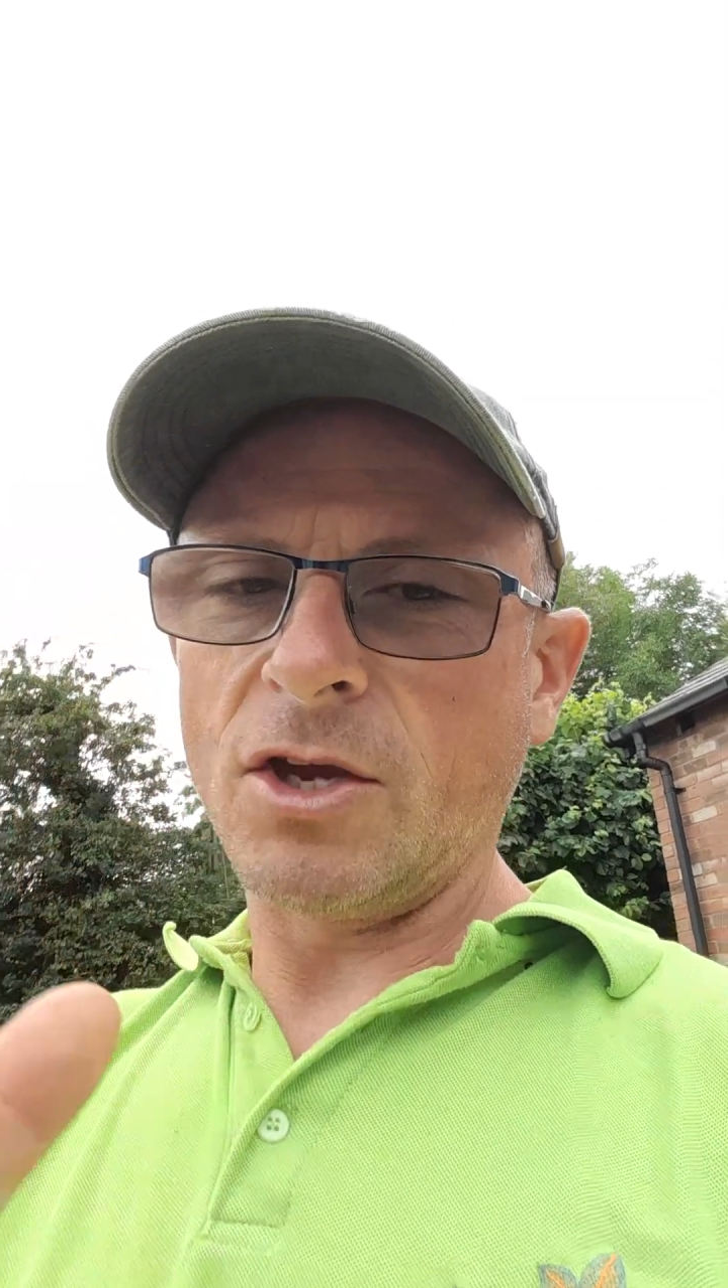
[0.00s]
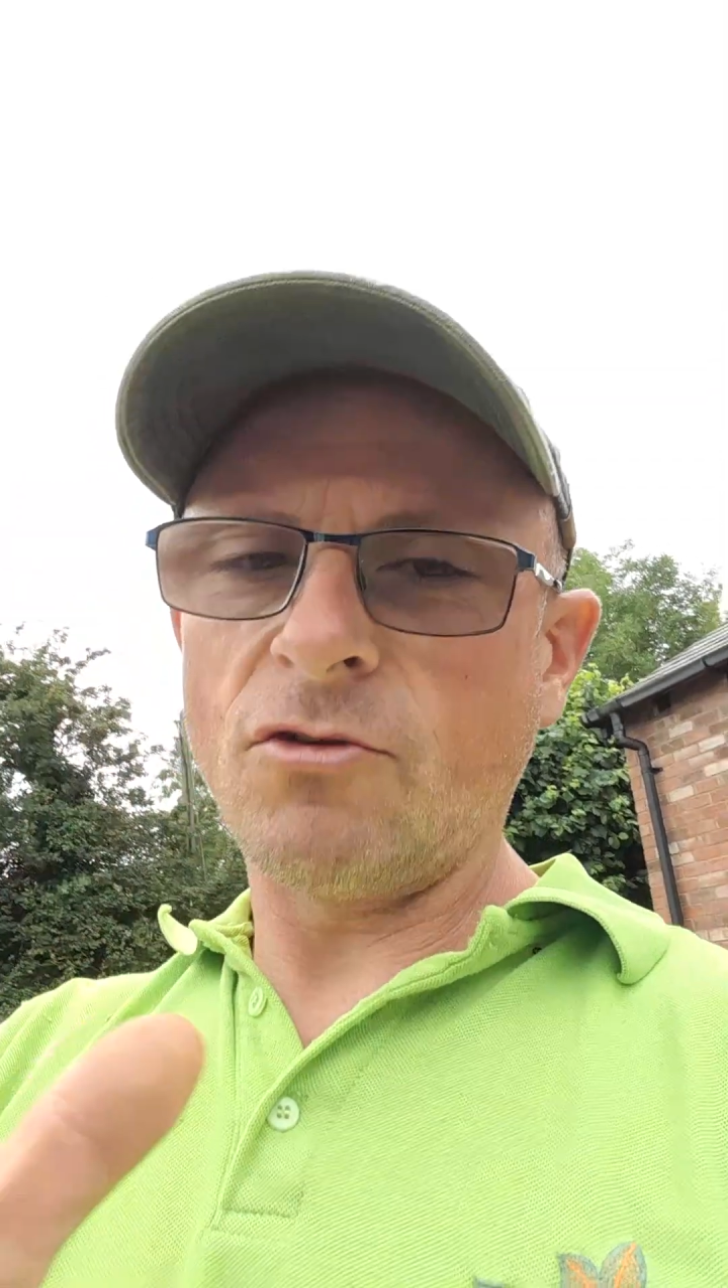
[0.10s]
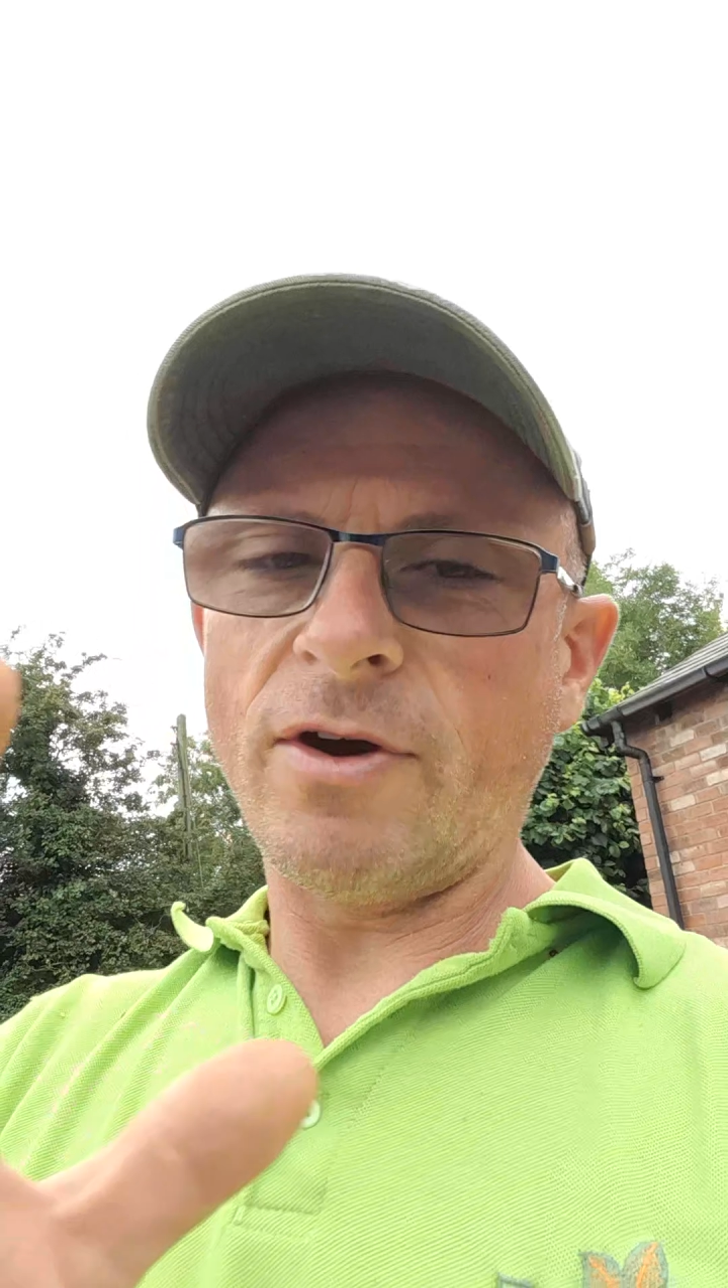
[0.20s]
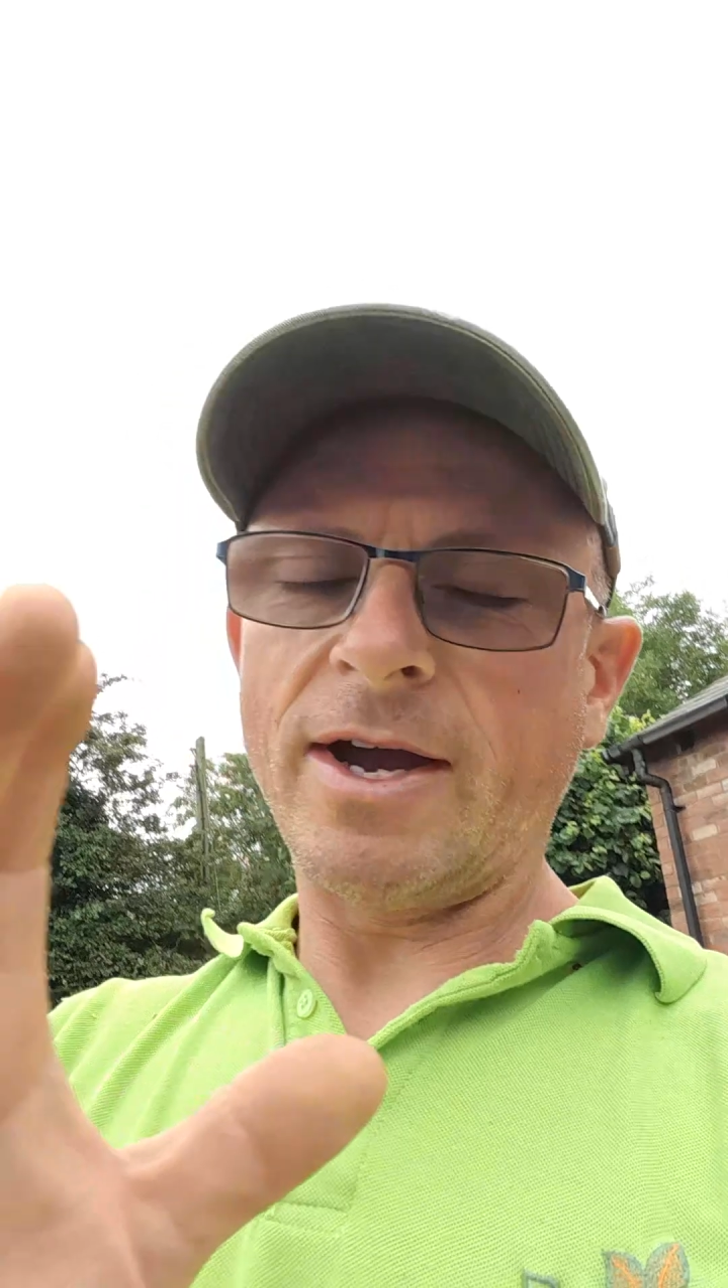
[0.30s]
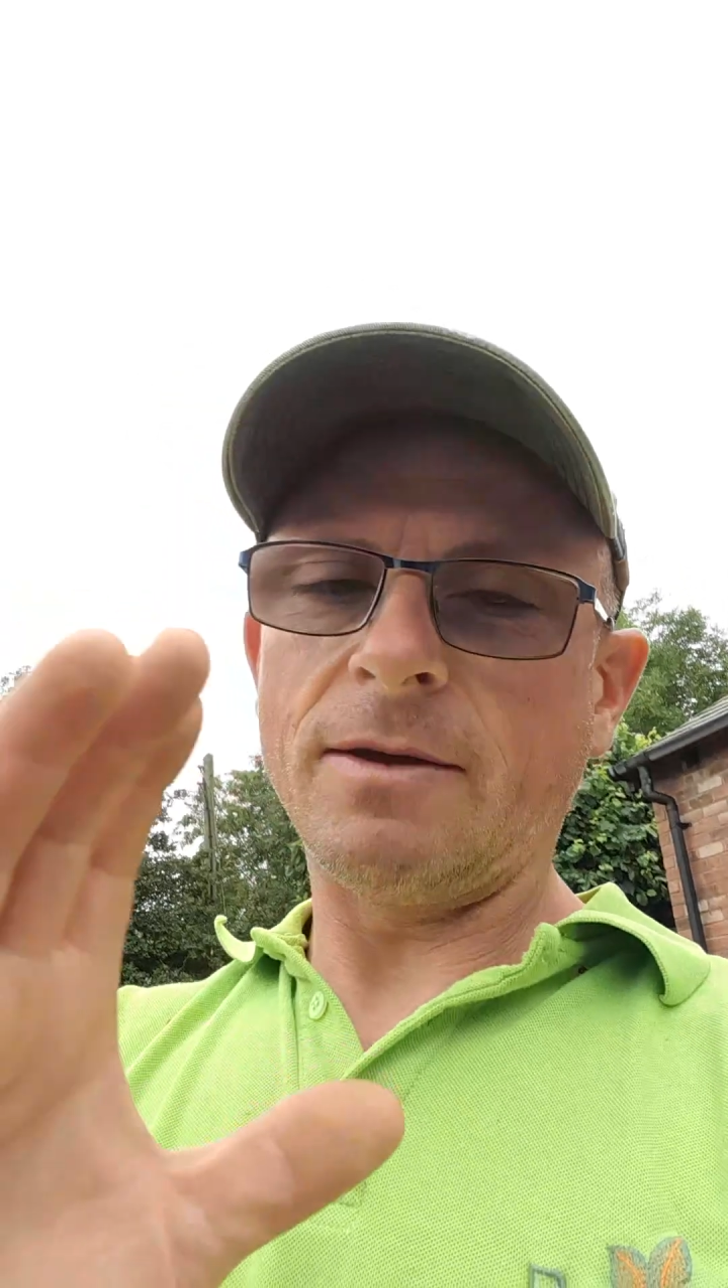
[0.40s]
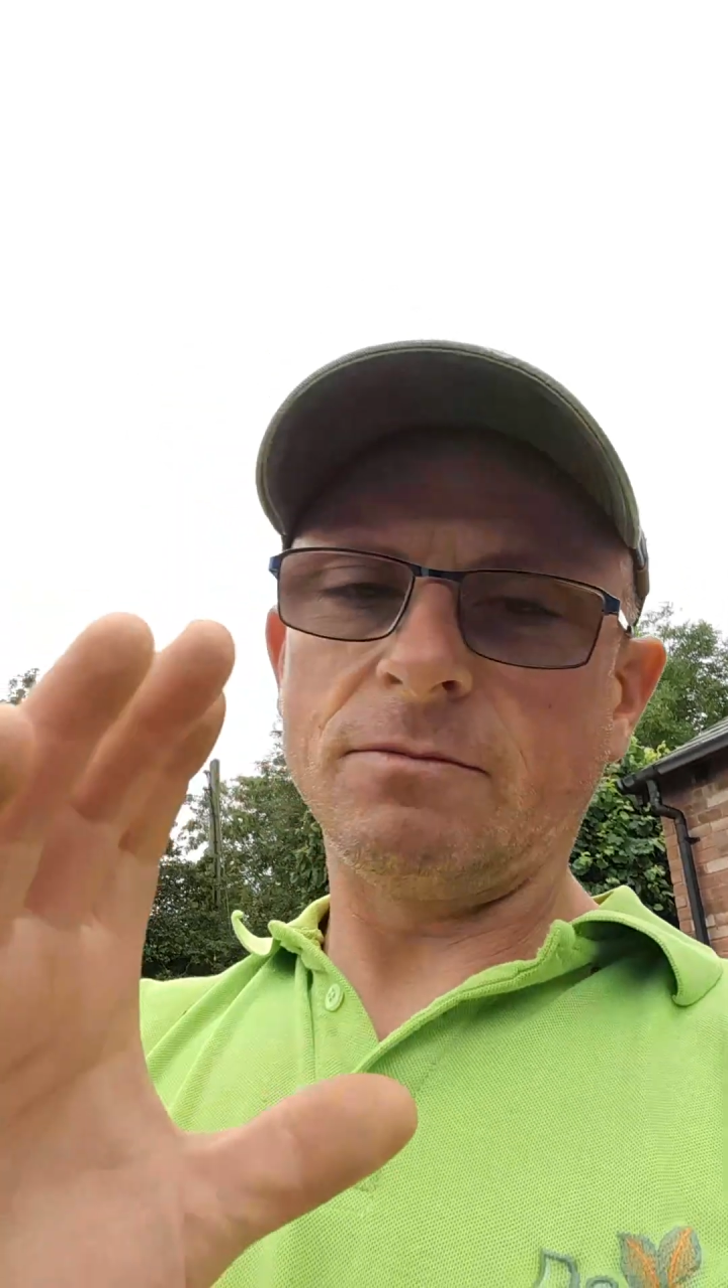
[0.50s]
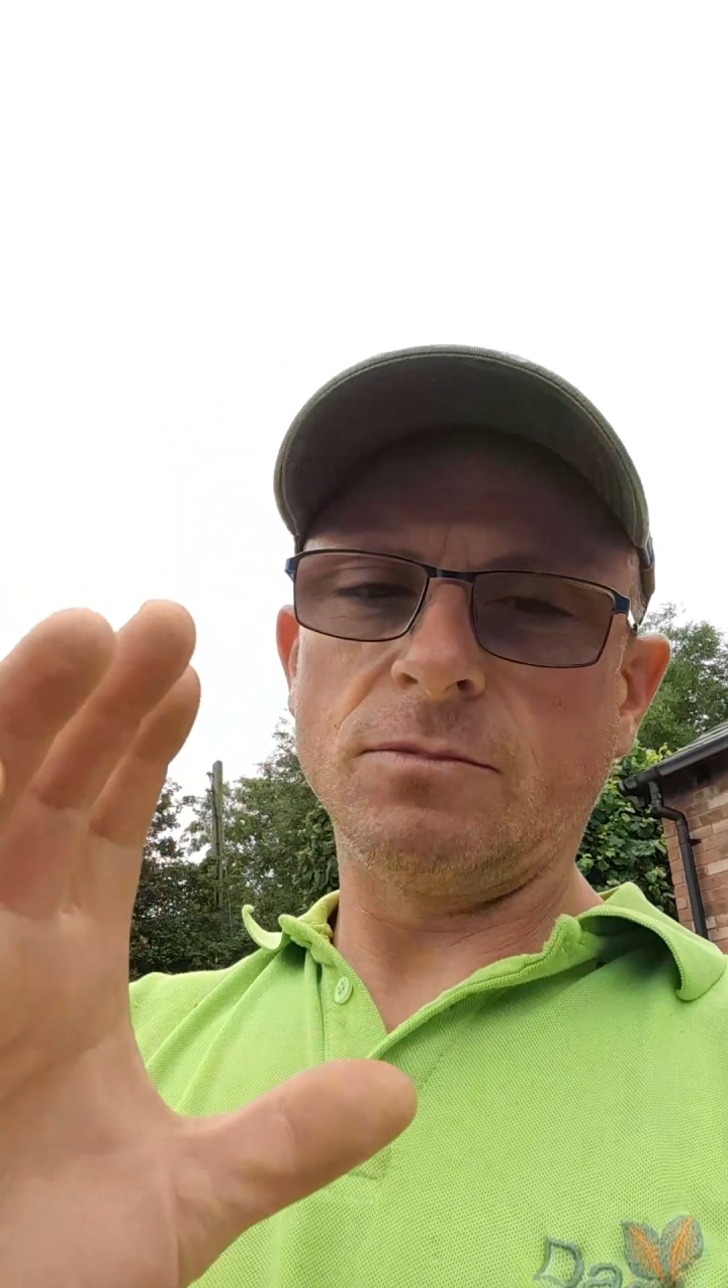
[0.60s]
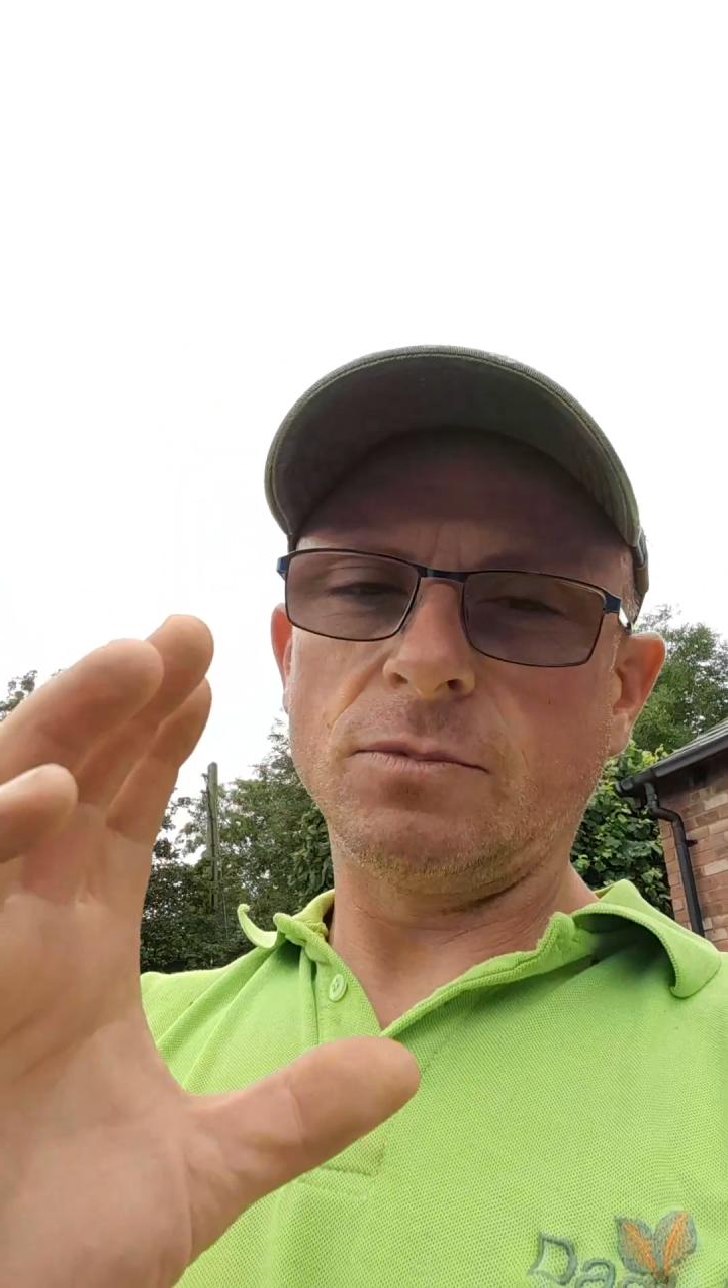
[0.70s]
and create